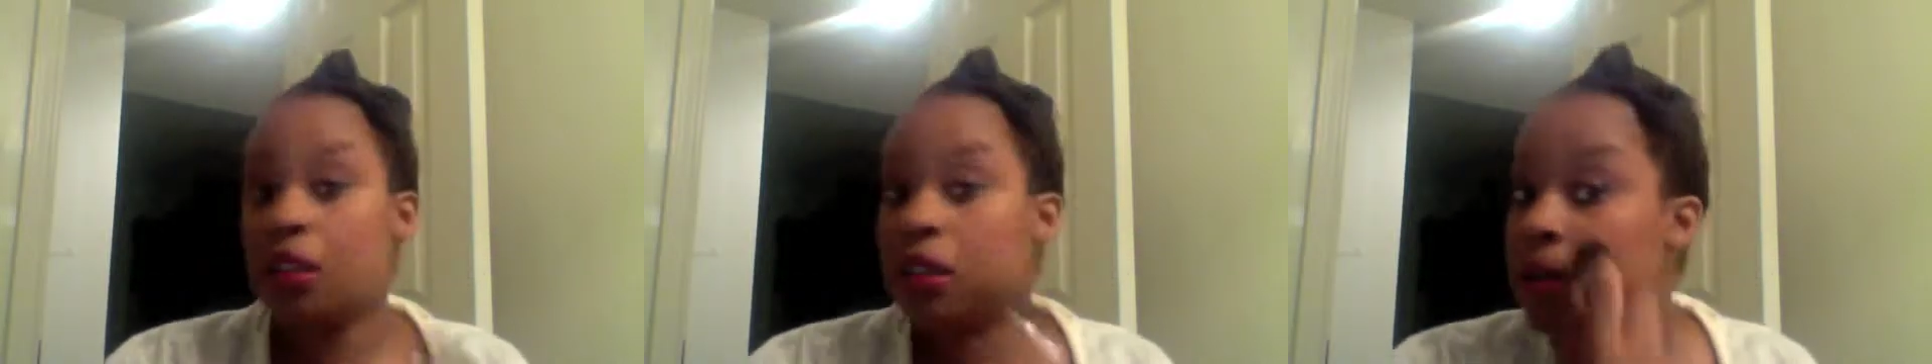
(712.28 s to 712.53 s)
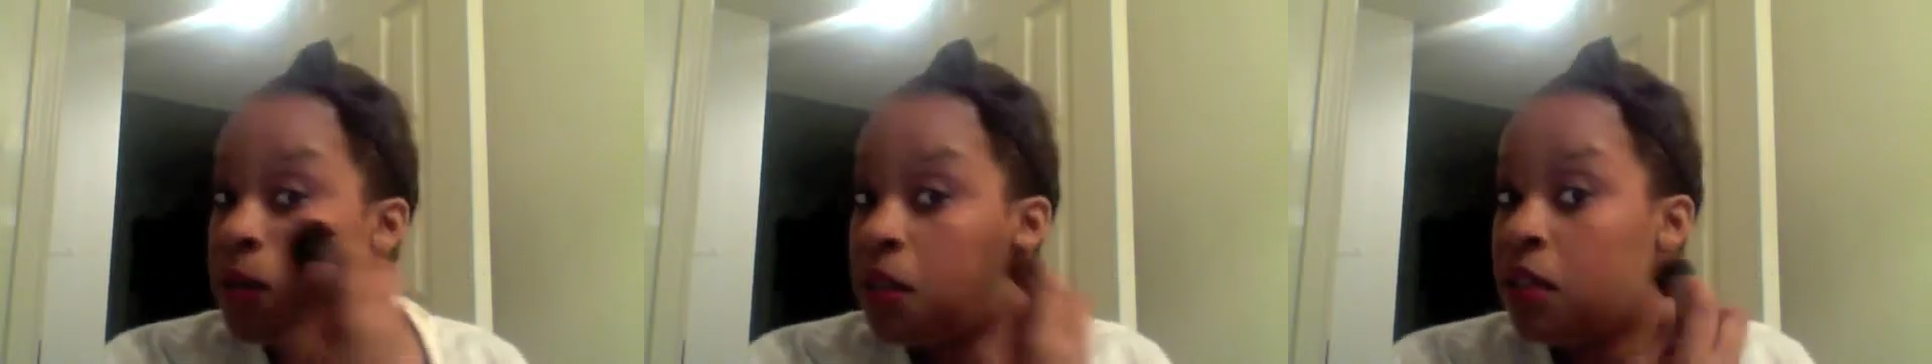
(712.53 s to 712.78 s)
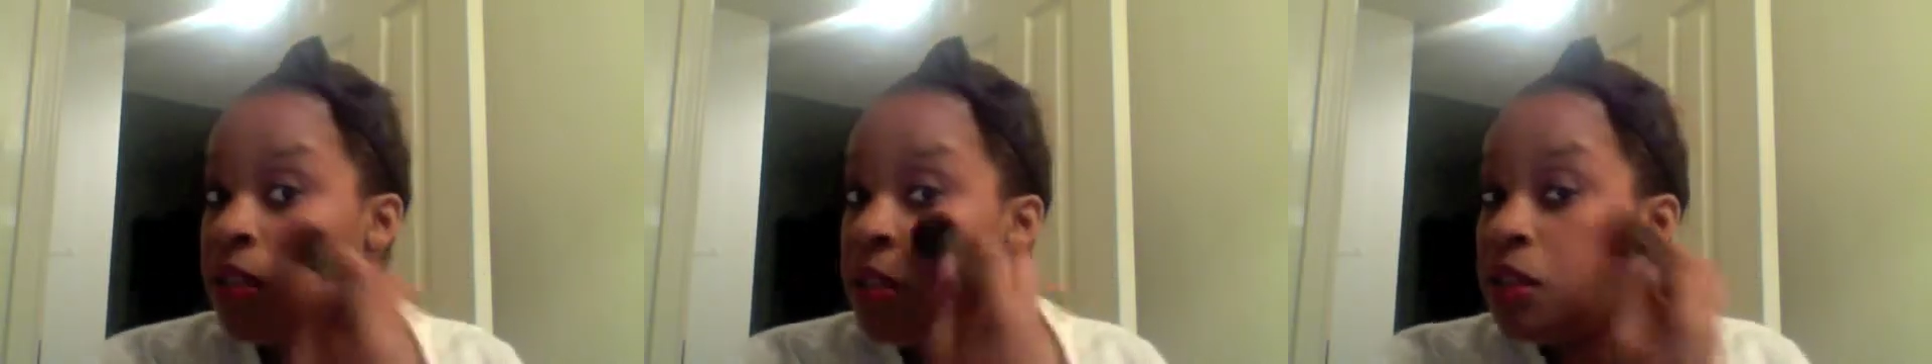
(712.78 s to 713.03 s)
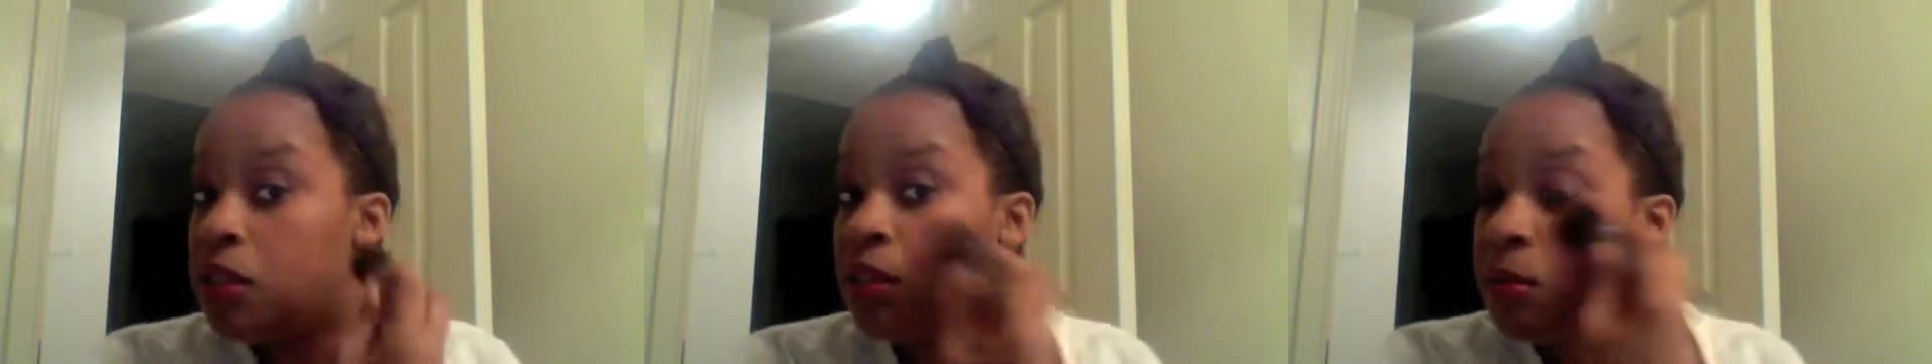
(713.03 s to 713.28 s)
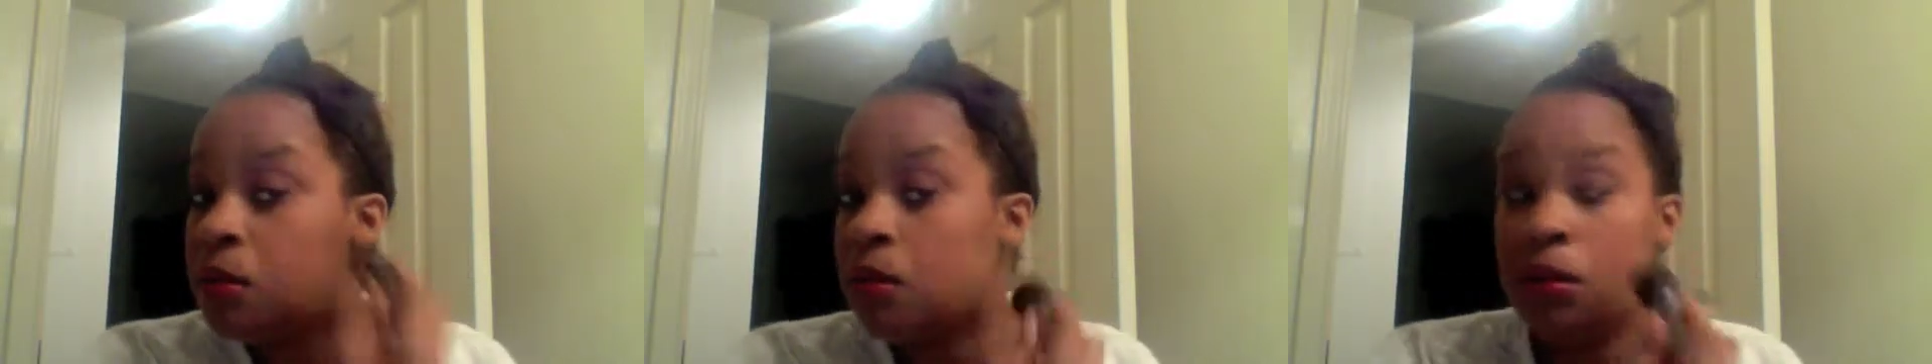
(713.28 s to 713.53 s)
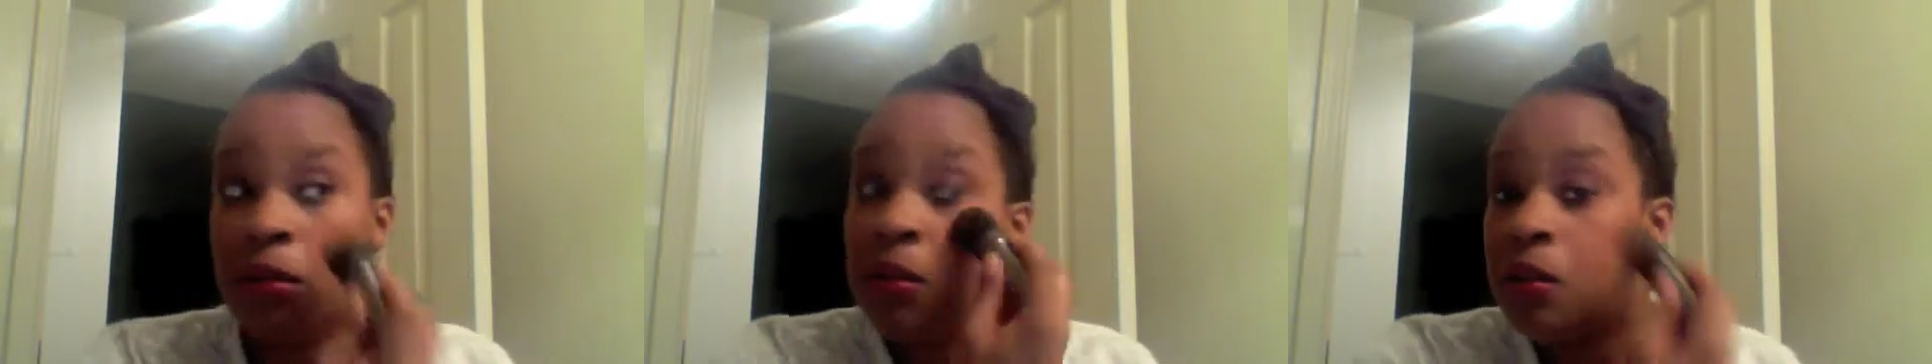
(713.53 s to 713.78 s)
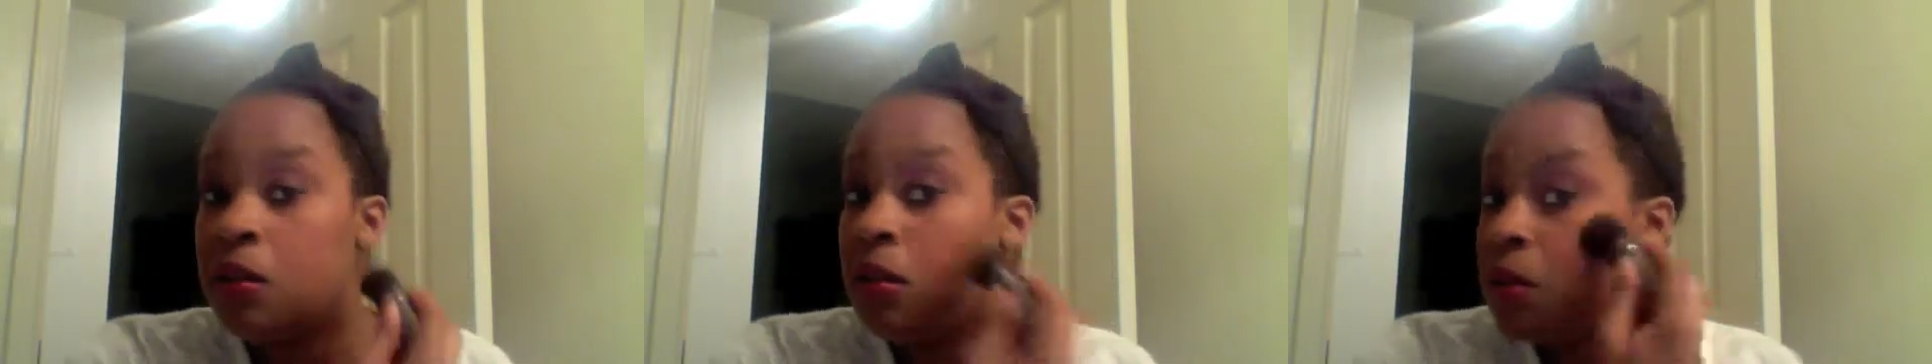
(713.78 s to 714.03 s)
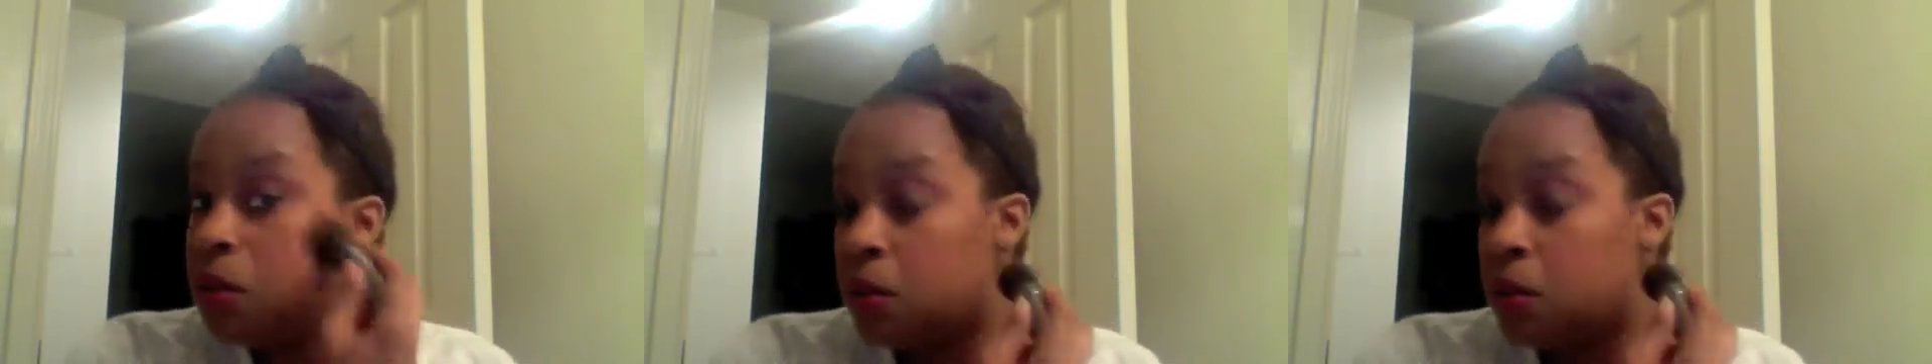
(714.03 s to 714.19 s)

I'm going to take just a little